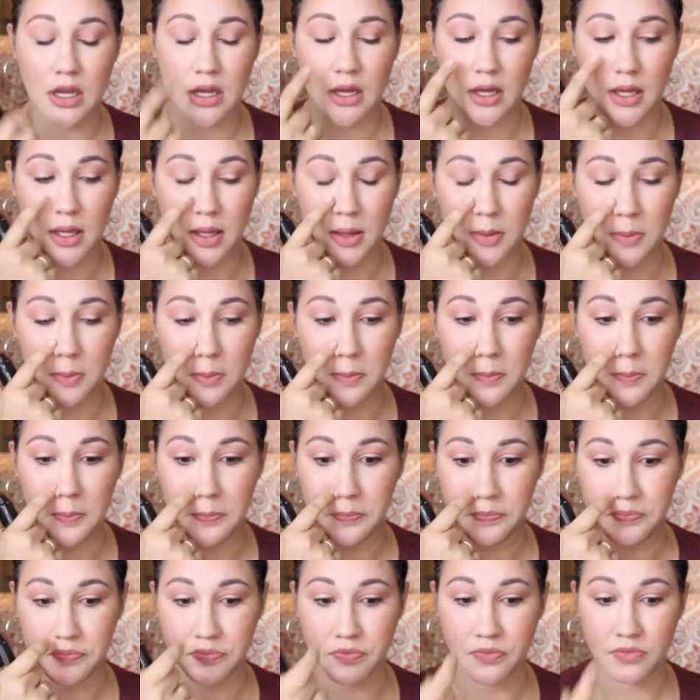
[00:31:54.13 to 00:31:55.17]

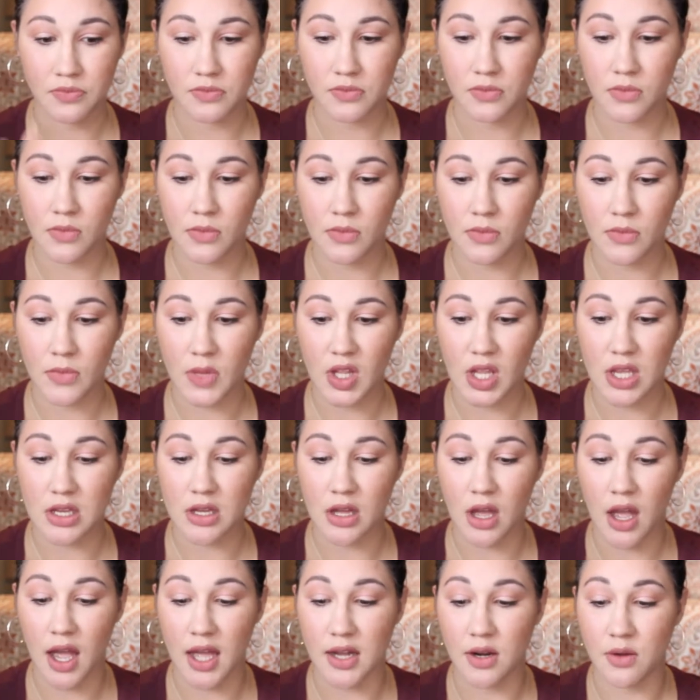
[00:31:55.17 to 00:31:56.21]

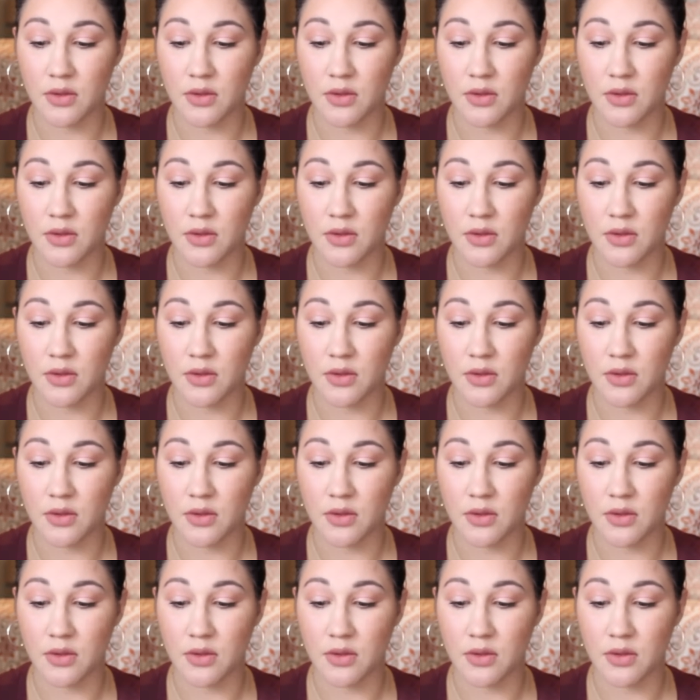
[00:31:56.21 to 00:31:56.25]
I